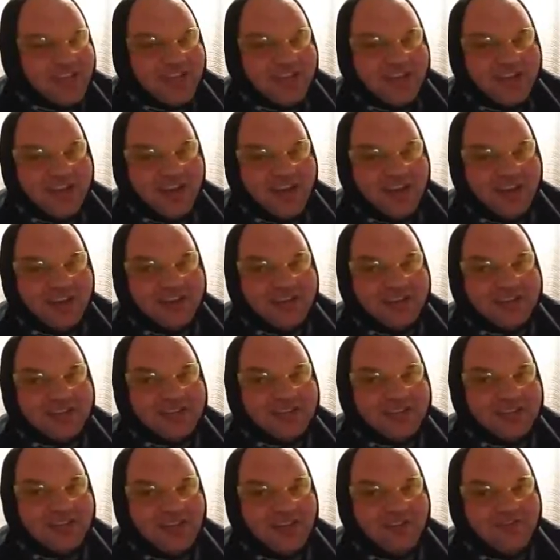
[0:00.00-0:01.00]
They're kind
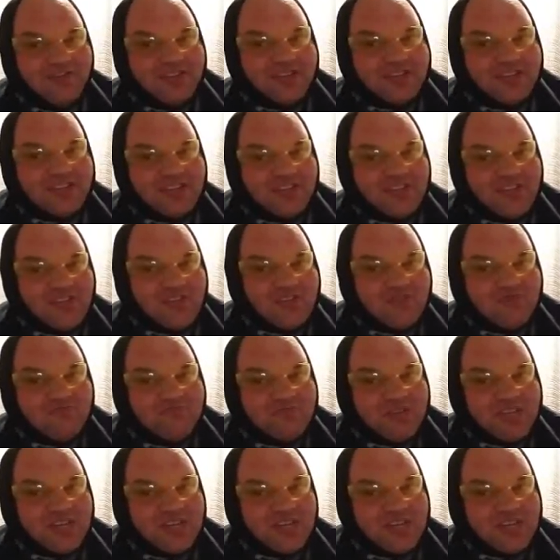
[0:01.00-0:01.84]
and loving to you.